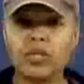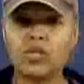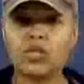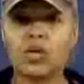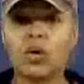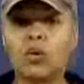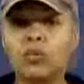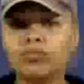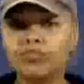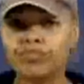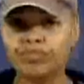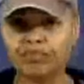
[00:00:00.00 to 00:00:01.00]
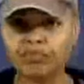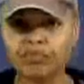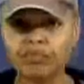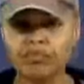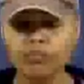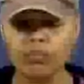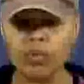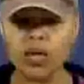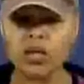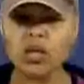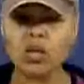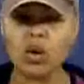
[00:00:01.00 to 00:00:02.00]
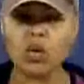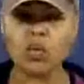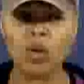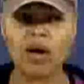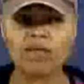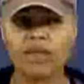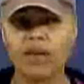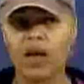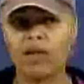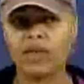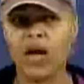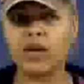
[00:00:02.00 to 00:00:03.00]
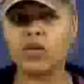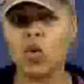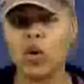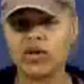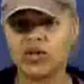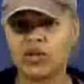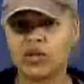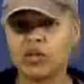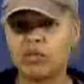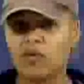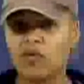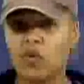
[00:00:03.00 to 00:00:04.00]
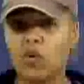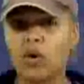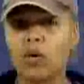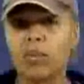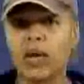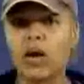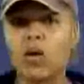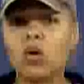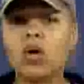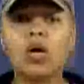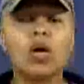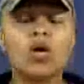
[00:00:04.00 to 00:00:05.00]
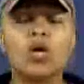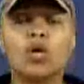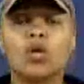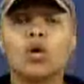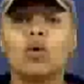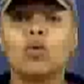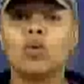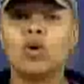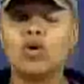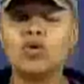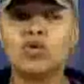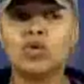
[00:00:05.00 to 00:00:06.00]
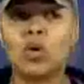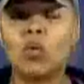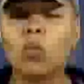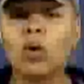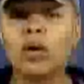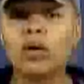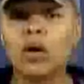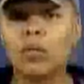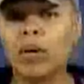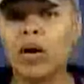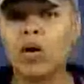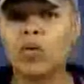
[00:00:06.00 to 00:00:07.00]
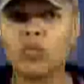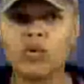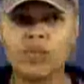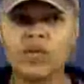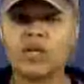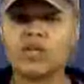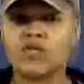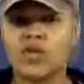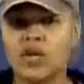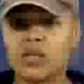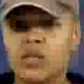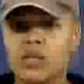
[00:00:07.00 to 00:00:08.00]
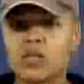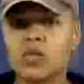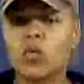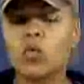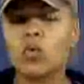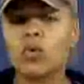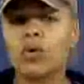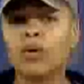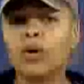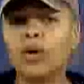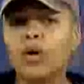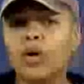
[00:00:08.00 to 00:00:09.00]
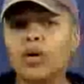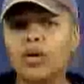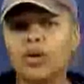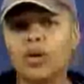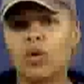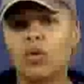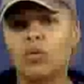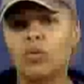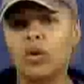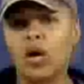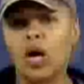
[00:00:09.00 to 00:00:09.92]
So, I've gotten questions before about, you know, so what about reproductive justice, or, you know,